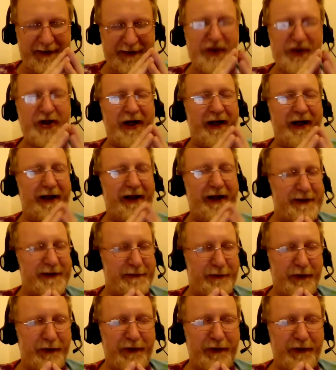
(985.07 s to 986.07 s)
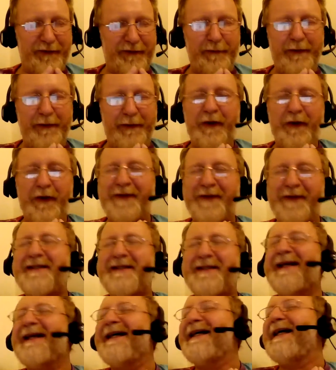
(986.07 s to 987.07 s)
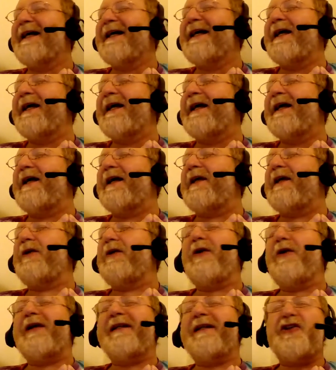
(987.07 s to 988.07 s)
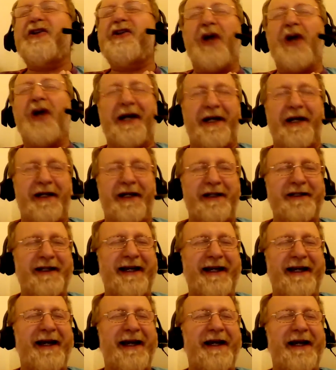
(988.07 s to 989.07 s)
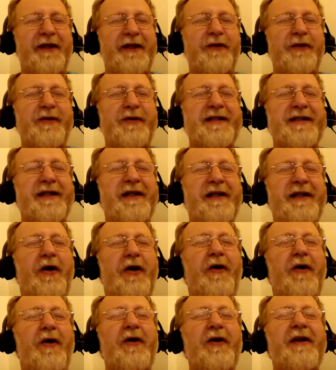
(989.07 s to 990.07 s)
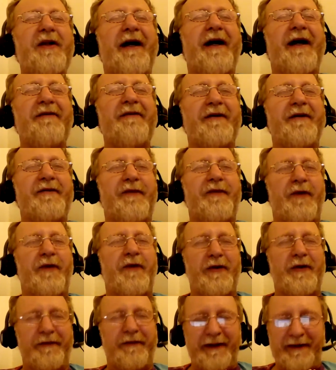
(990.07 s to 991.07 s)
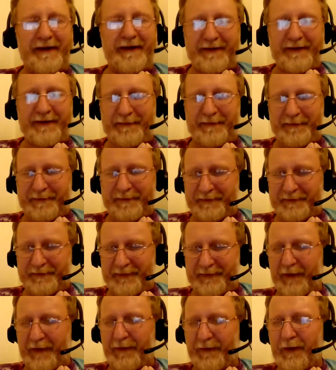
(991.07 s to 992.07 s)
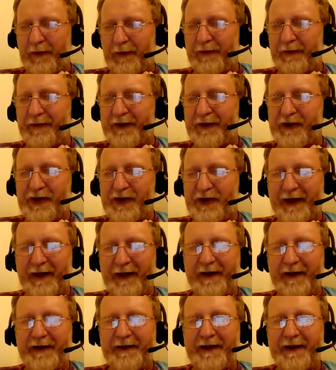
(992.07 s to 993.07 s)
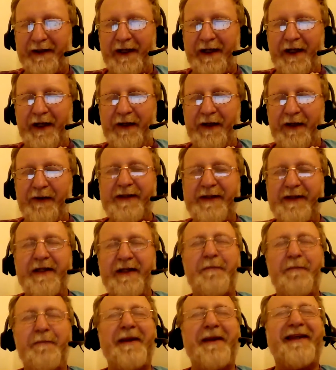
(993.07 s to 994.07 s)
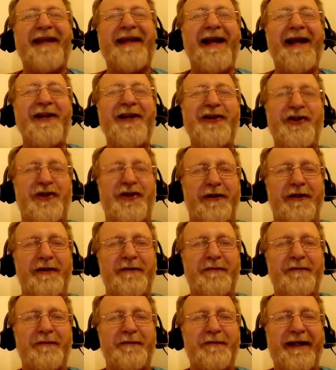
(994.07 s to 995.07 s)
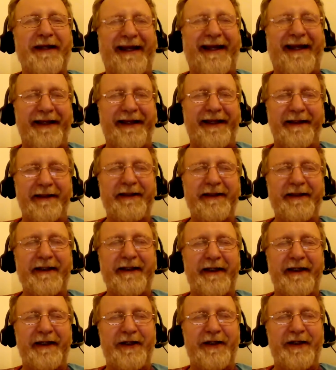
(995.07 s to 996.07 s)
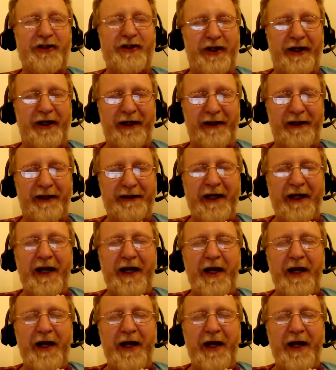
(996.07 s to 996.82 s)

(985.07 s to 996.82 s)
A child is beautiful because you look at a child and you see the whole life in front of it, in front of the child. You see the potential hidden in a child.